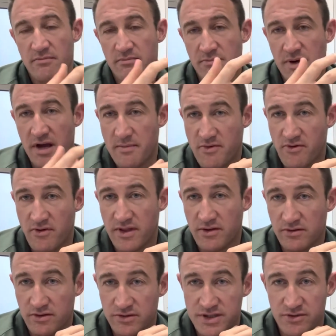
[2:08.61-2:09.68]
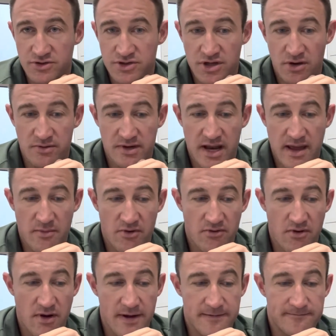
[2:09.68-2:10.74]
but they'll also show on an
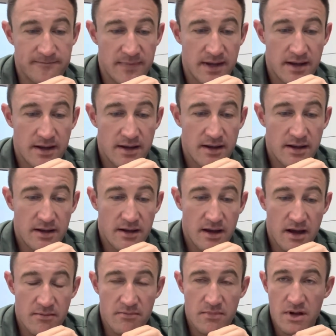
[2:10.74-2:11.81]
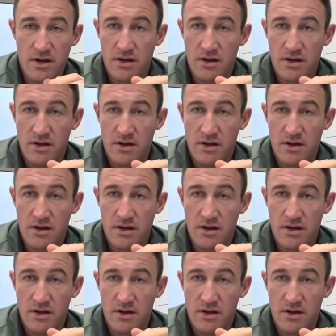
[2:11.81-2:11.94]
MRI.